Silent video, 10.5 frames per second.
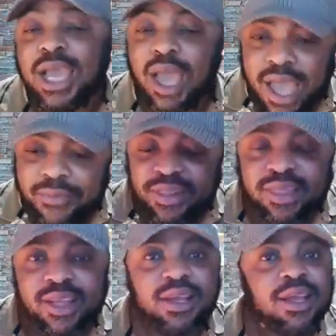
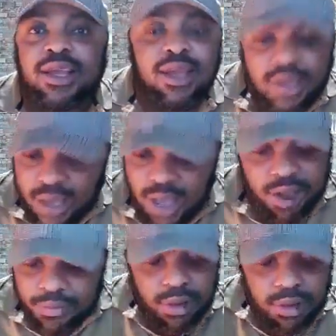everything.
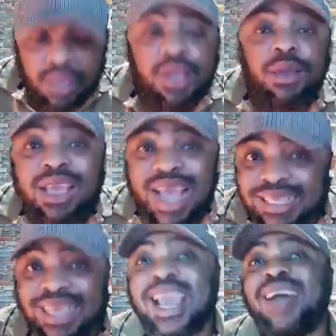I
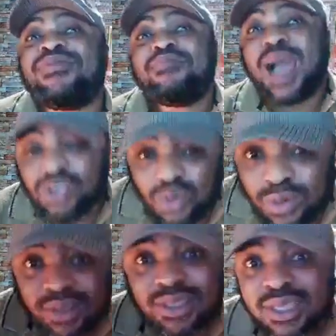said he have
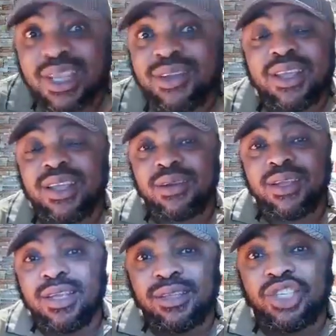mansions
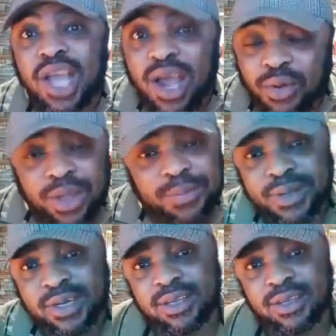in GRO in
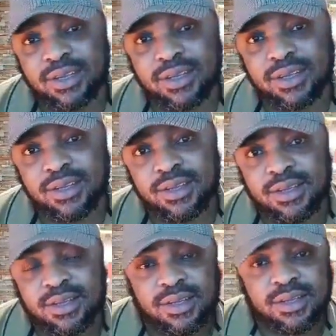Benin.
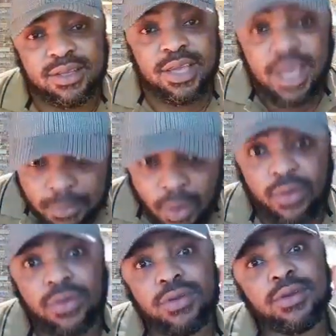
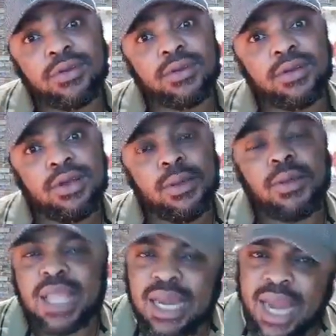Igbo.
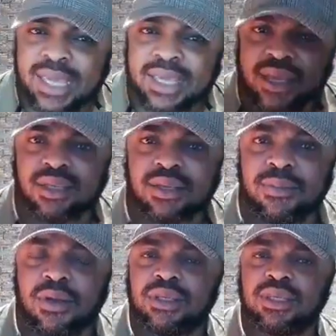But I like it
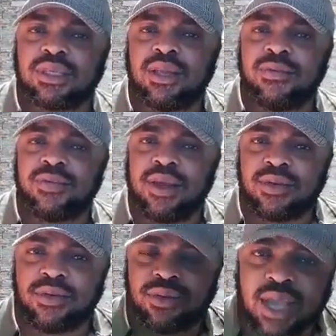because he's a very
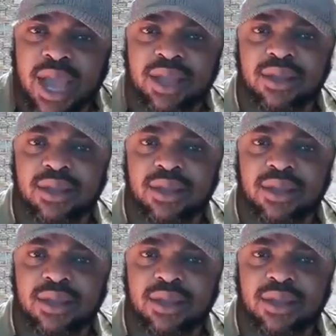good guy.